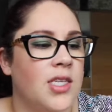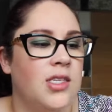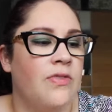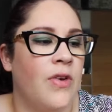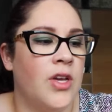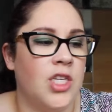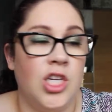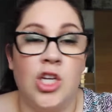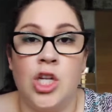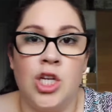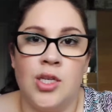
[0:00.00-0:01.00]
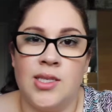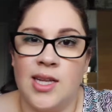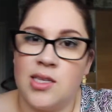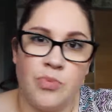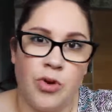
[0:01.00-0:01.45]
I just find you lose
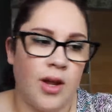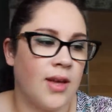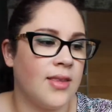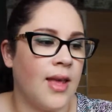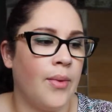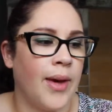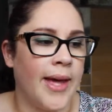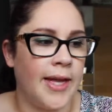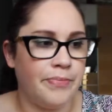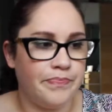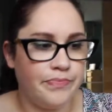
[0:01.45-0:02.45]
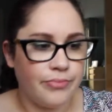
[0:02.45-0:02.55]
less product that way.